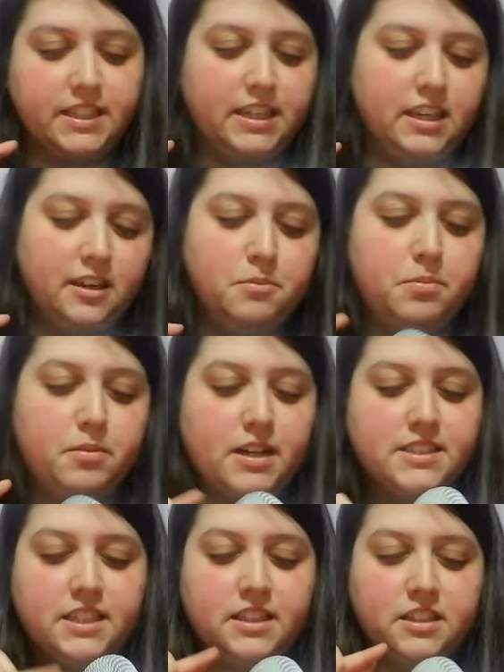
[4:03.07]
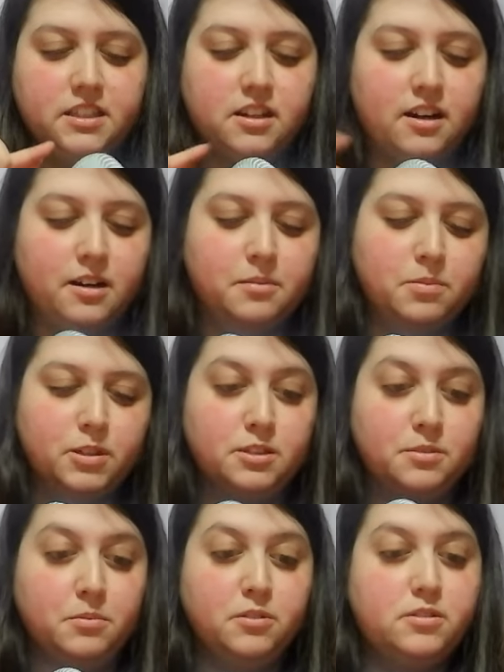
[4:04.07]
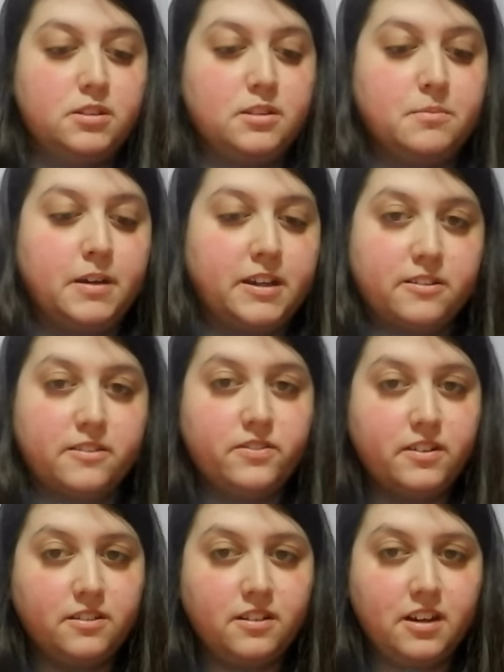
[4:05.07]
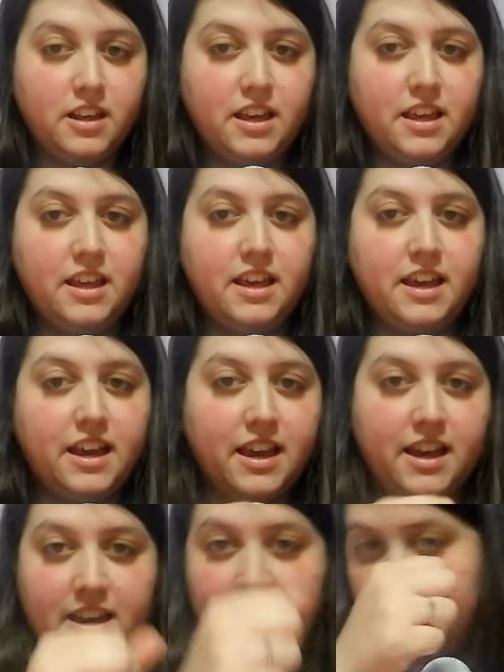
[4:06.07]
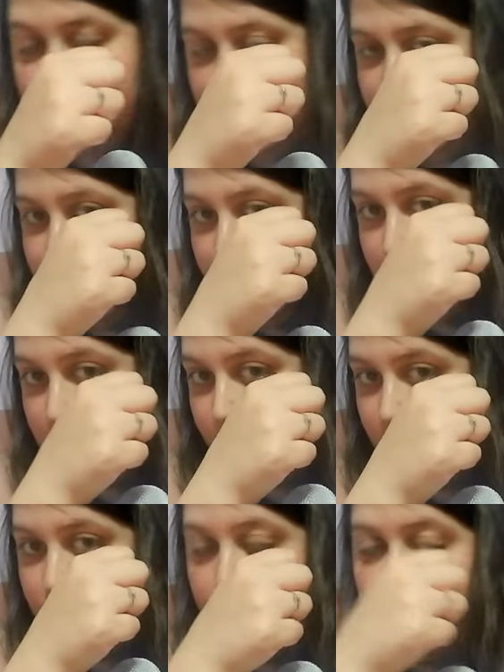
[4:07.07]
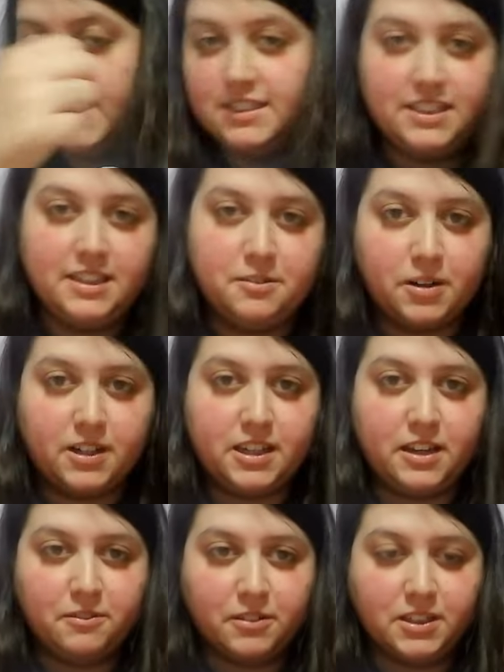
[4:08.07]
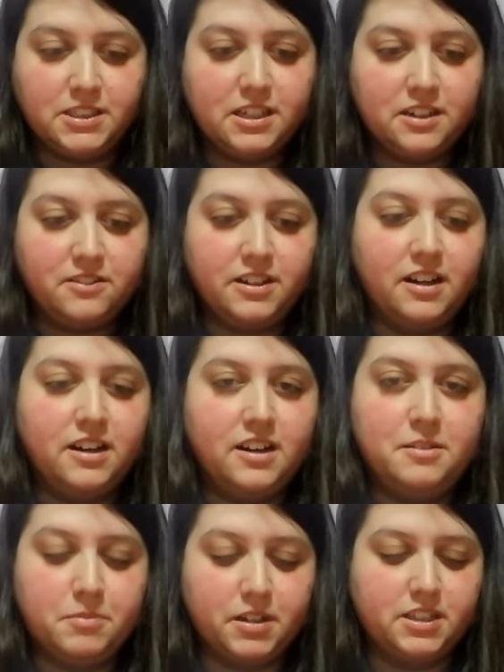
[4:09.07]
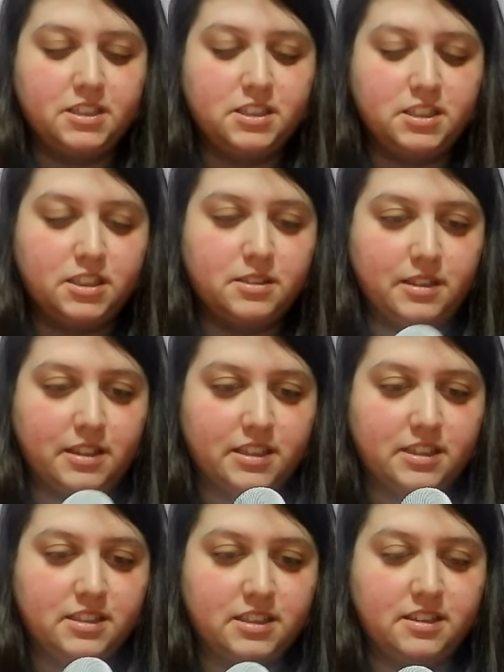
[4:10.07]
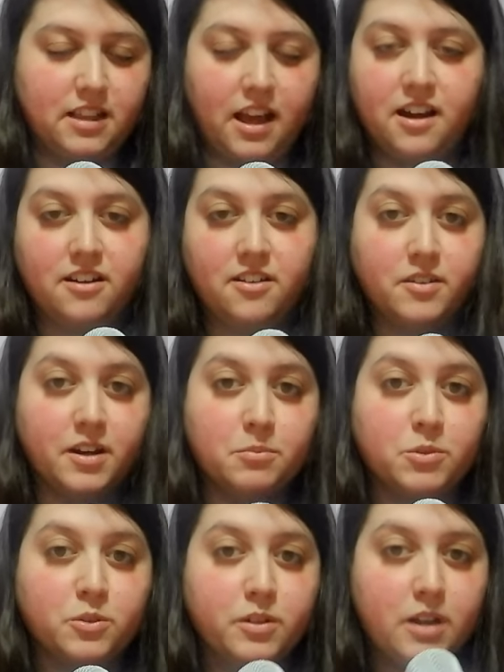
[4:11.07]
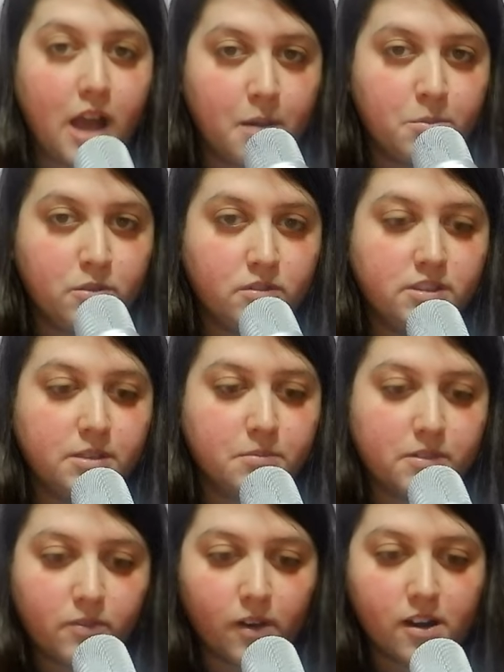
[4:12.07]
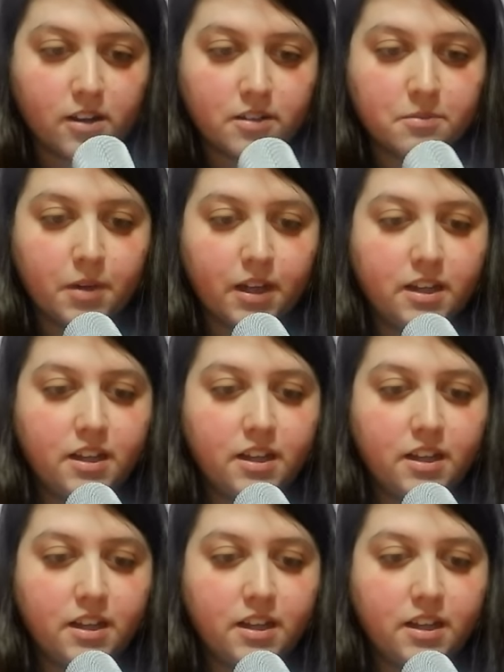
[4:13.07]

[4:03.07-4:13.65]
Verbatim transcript: keep pressing the top, which mutes the microphone, and I'm like, why isn't it working? What's going on? But it's just this. I don't know what I'm doing. I'm doing something wrong. But